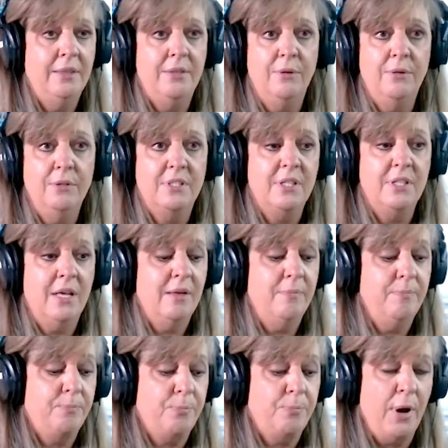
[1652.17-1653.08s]
there's
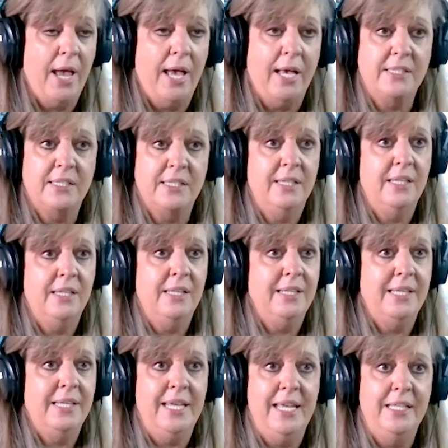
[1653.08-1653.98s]
brass
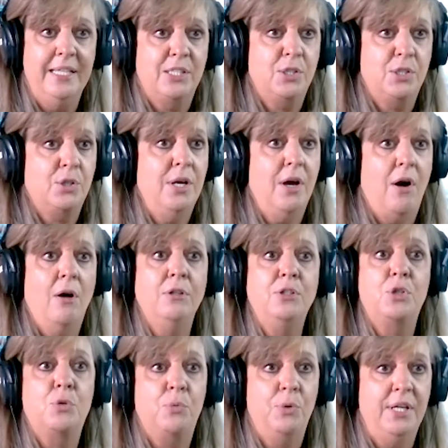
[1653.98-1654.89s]
is tr-
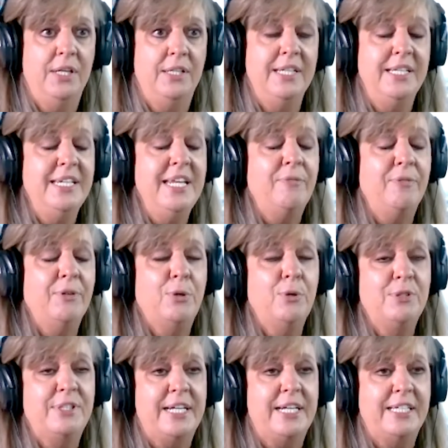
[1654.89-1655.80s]
on trend. It
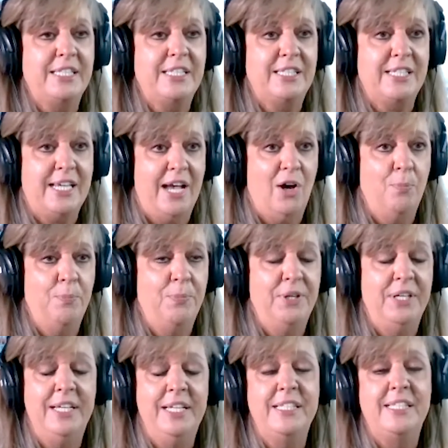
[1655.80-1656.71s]
never goes out of style,
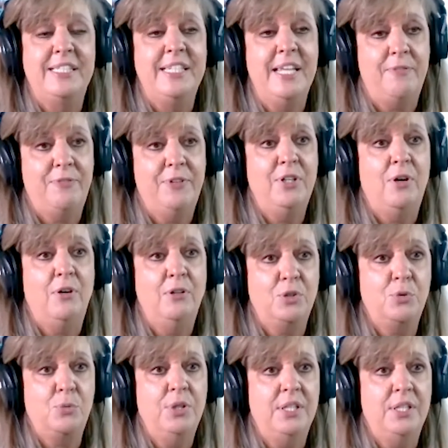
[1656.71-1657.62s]
but it is definitely
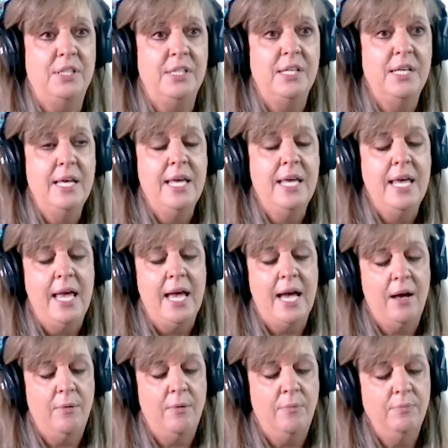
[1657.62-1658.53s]
on trend.
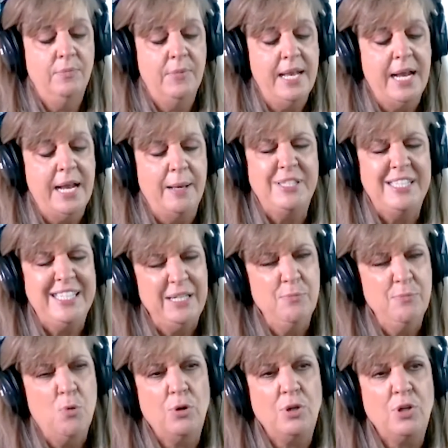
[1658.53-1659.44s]
Um, and I'm
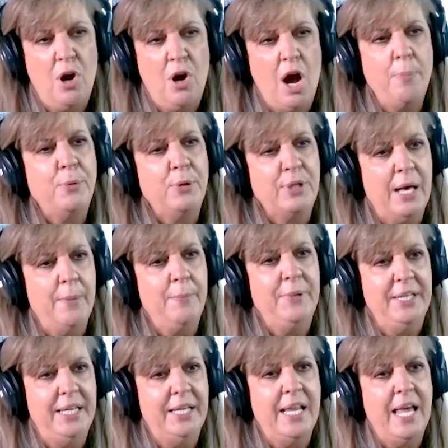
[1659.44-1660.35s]
seeing yes. more copper
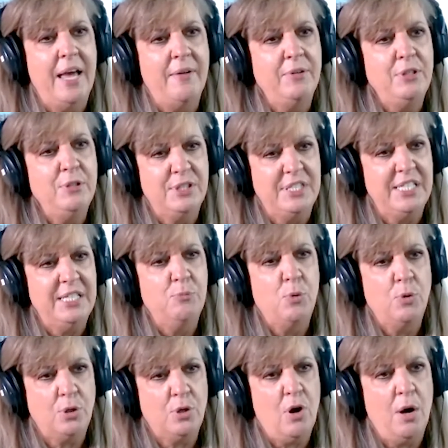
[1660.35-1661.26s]
coming in. Haven't you
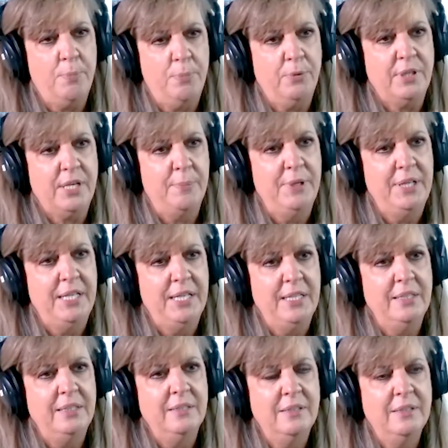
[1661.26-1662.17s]
seen more copper coming
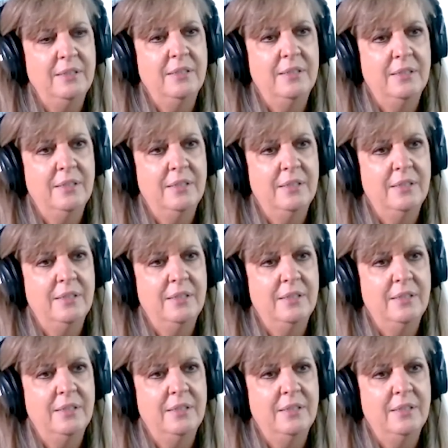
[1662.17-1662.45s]
in?